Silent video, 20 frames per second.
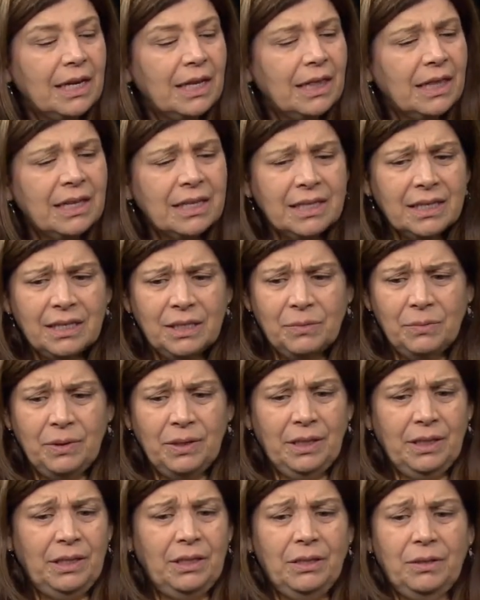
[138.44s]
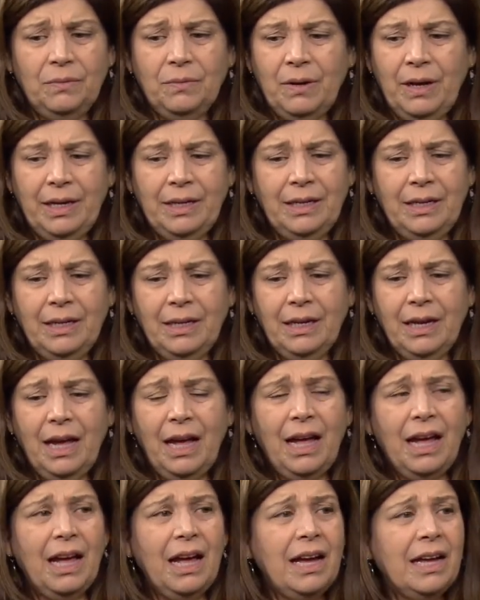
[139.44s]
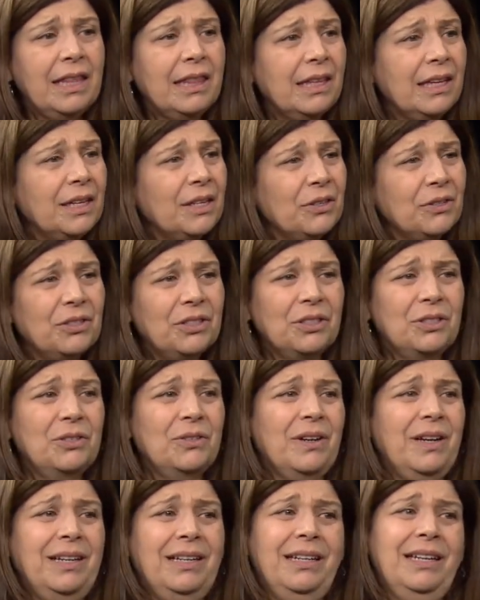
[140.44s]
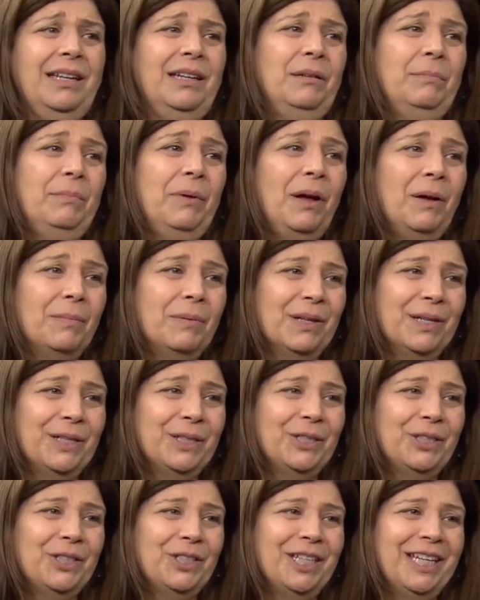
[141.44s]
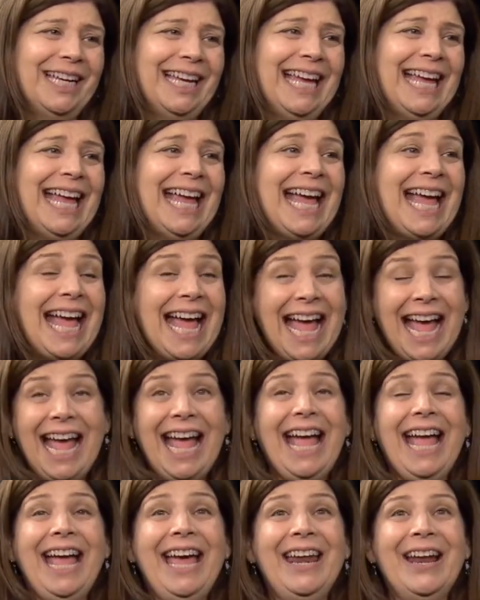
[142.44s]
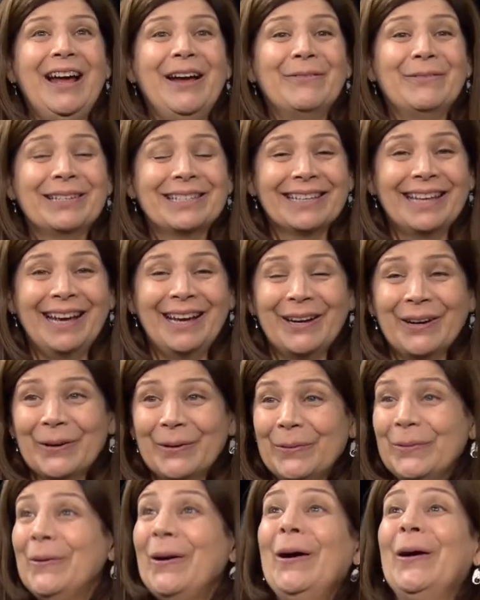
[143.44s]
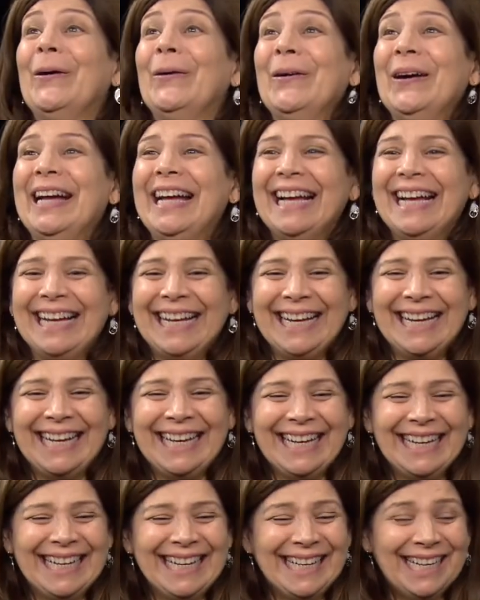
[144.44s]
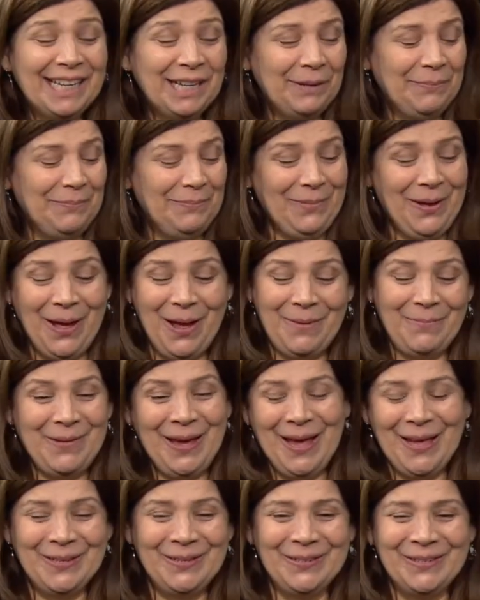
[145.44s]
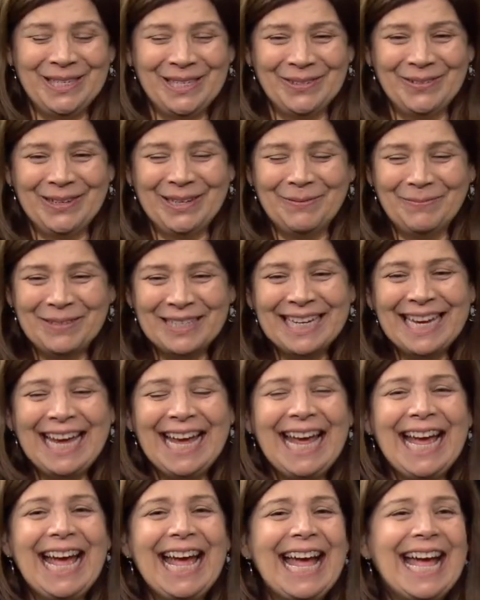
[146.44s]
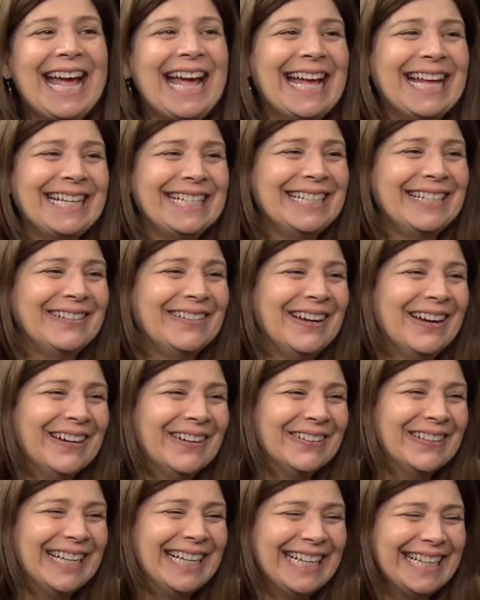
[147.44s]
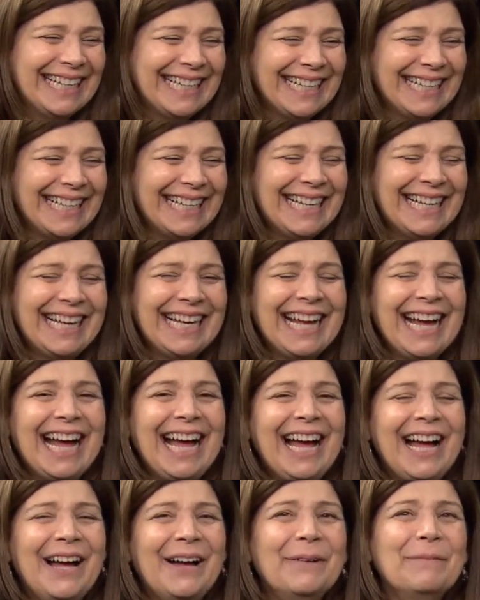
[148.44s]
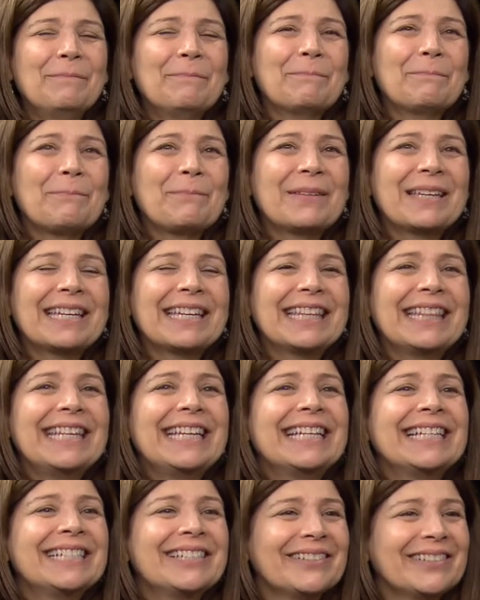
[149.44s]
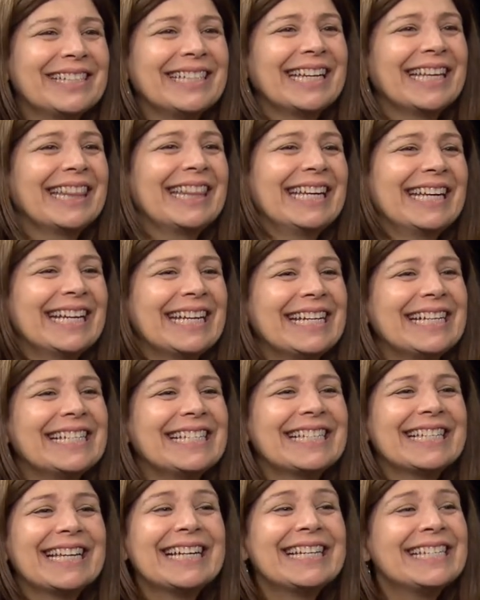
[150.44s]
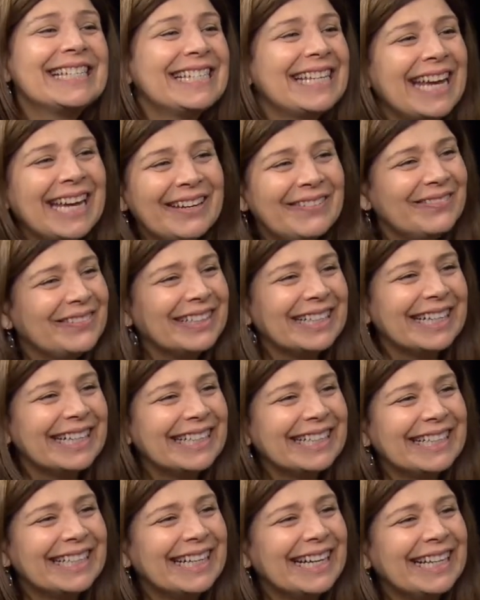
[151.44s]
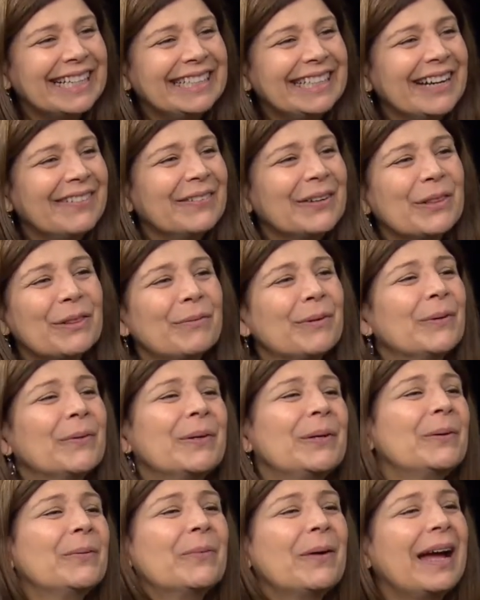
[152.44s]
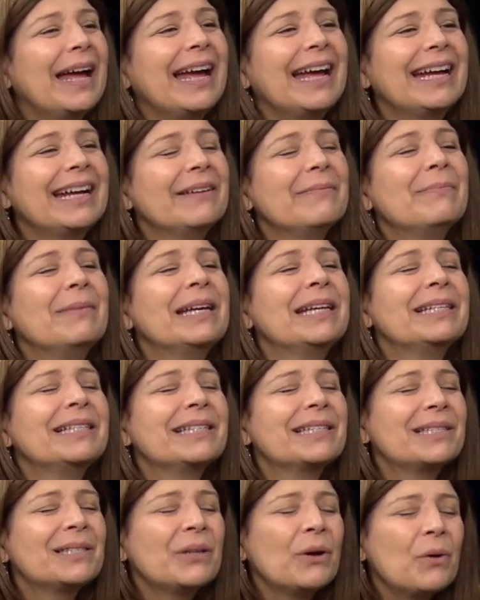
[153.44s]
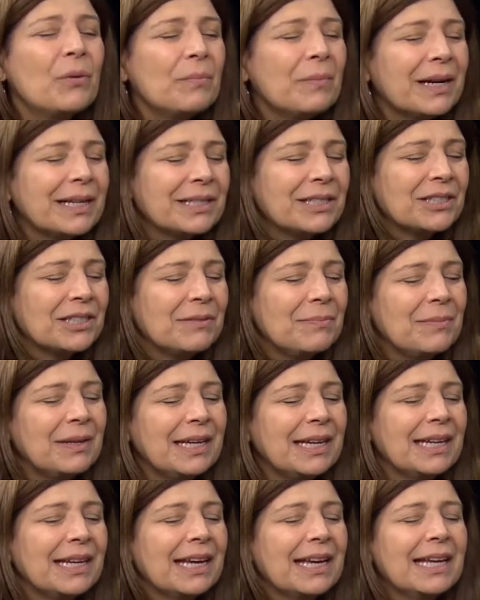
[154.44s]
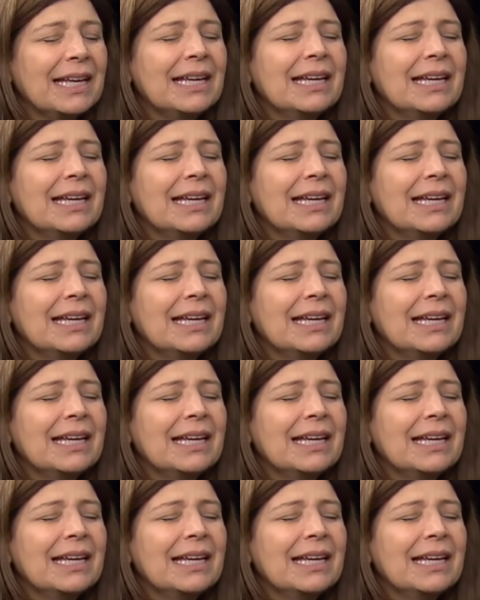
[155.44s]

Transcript: "This is really good writing. I think you should try to get it published." And I was like, whoa, uh. my manuscript. And, you know, um, the interesting thing is I saved it. I yeah. never threw it away. Aww. It meant so much to me